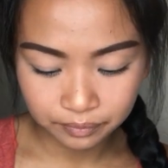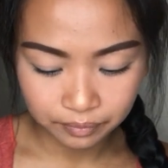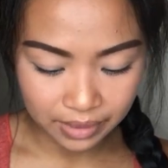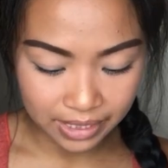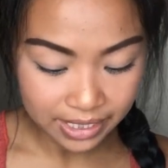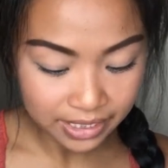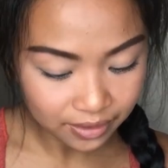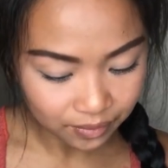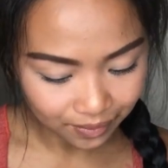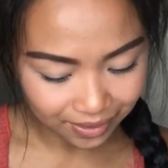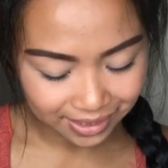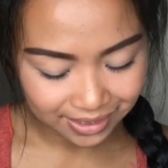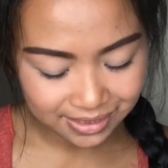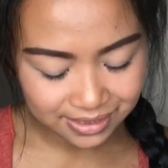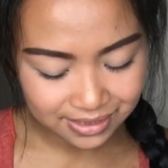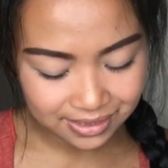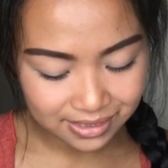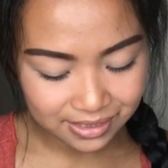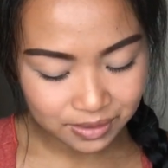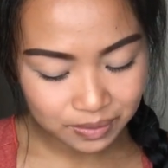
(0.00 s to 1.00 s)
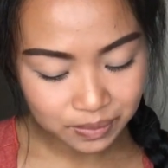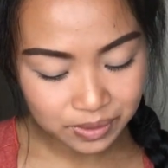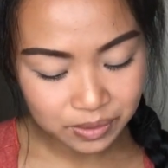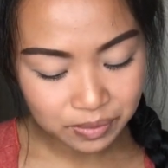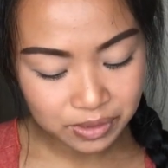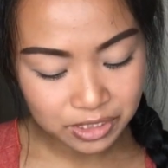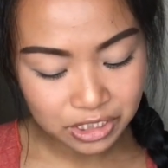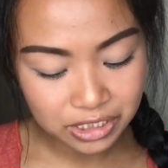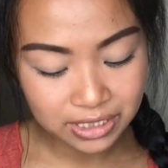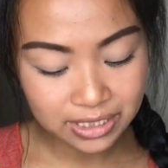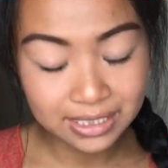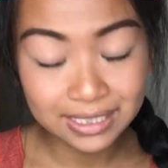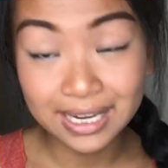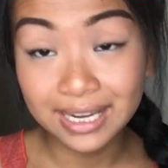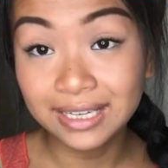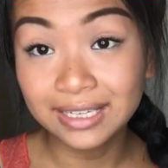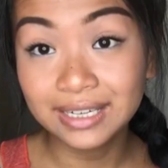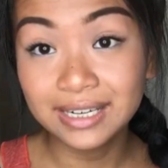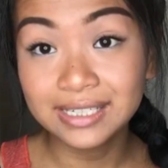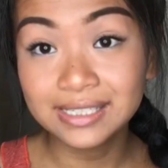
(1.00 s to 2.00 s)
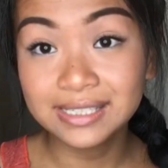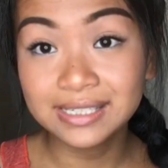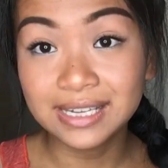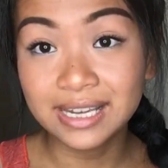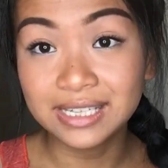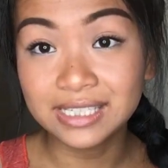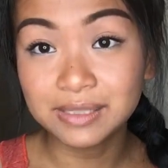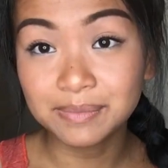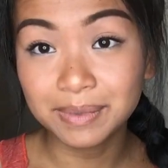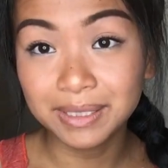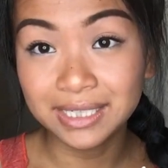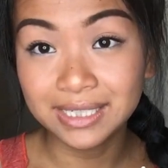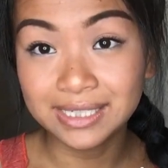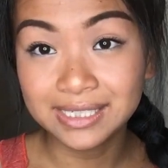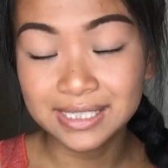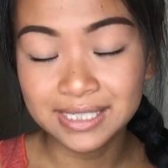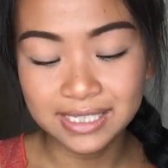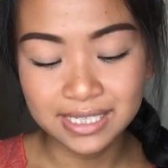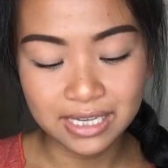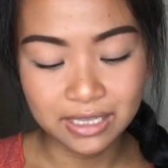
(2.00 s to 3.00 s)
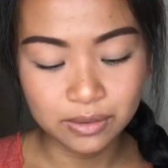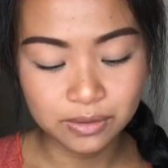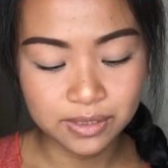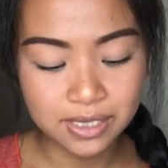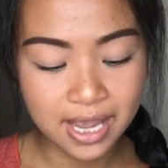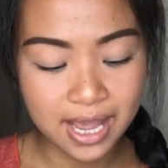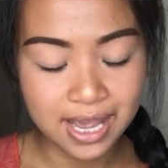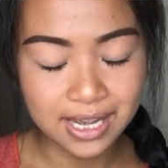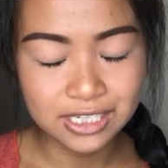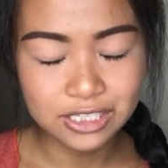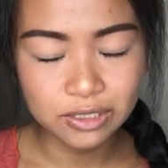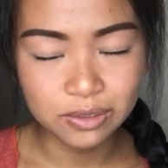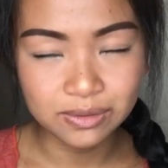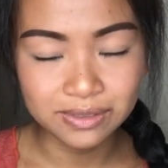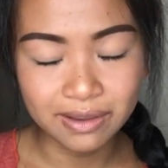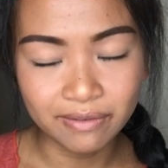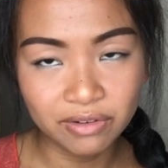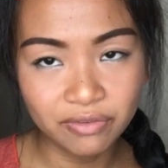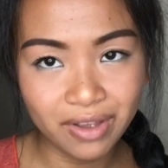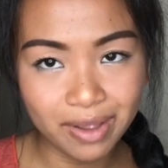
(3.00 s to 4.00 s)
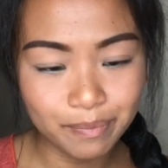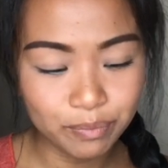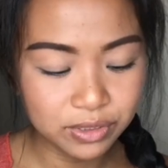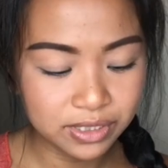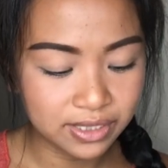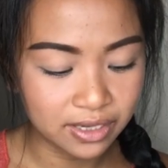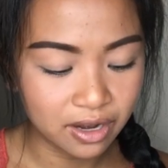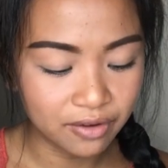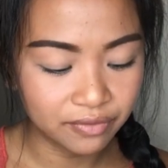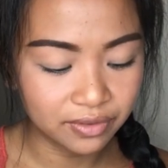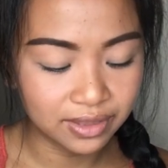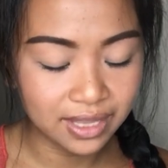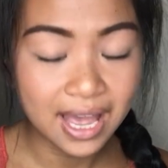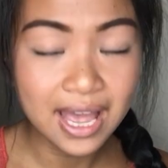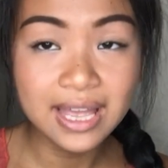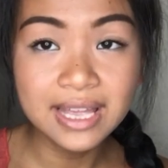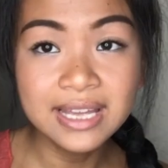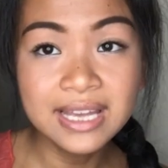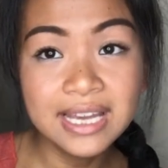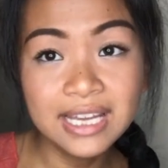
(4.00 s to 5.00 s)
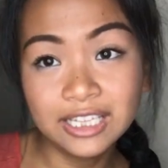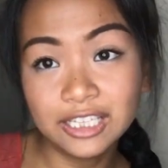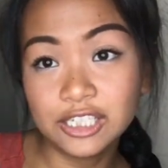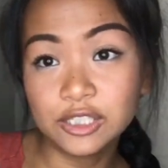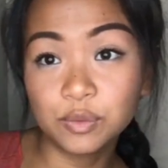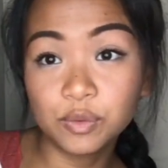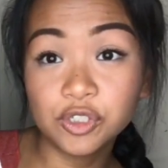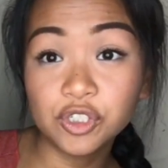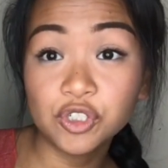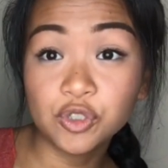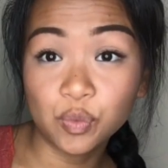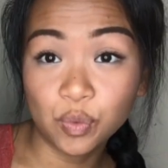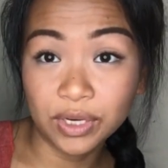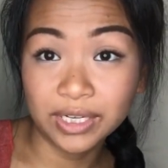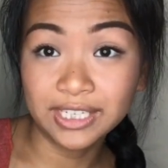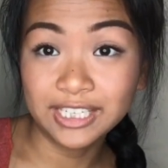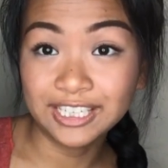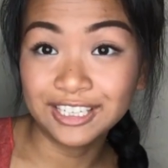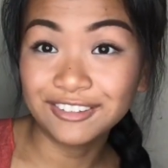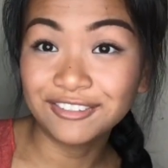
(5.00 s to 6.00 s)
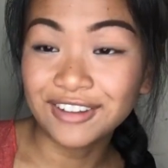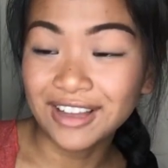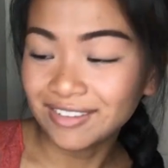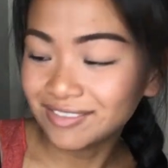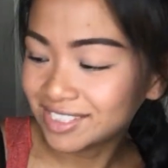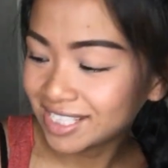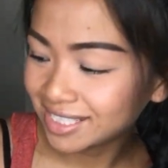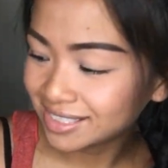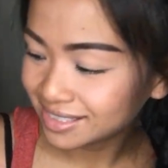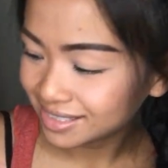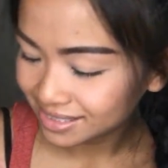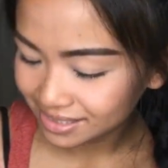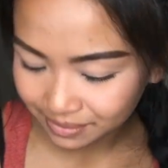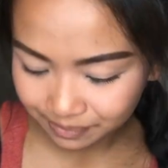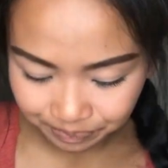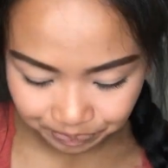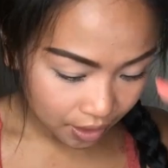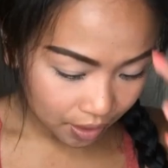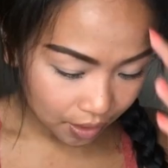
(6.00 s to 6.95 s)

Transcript: Anyways, this was originally 99 cents, but it is a yellow tag, so 75% off of that, this was 25 cents.